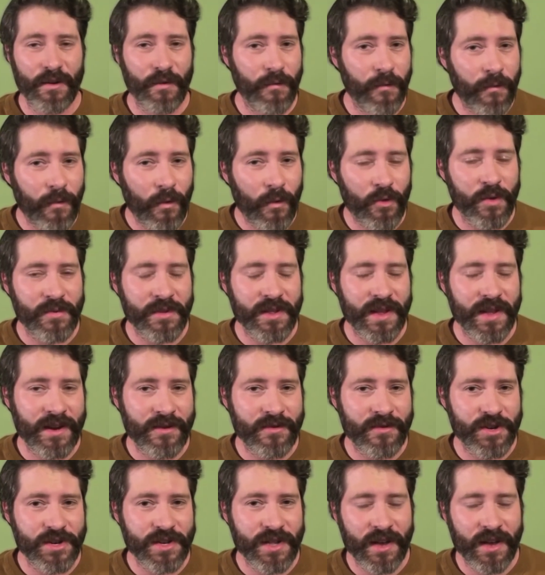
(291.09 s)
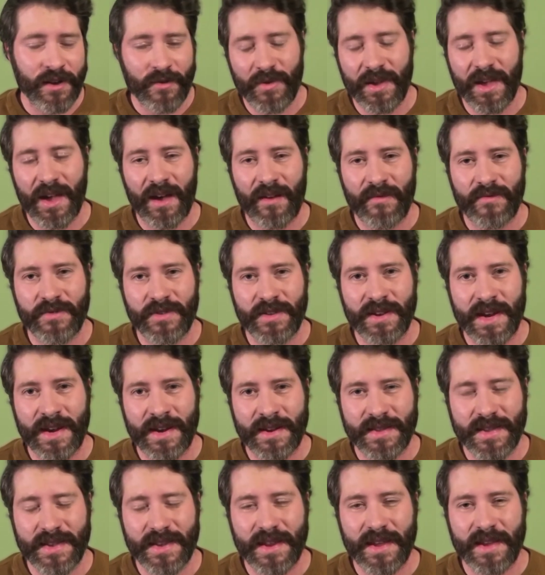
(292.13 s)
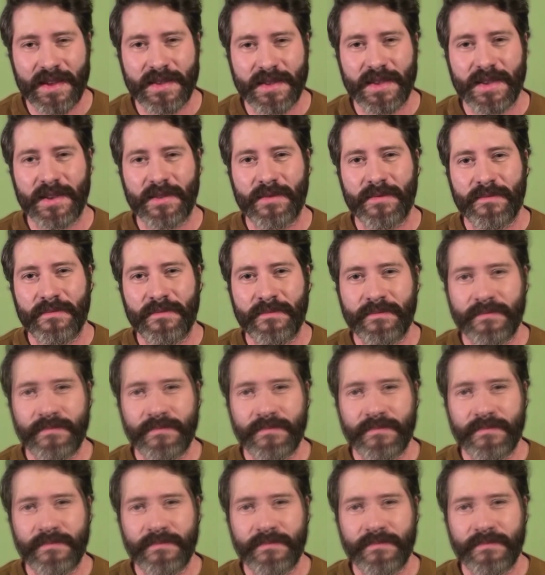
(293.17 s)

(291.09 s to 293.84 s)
and affordable energy like we have in the United States.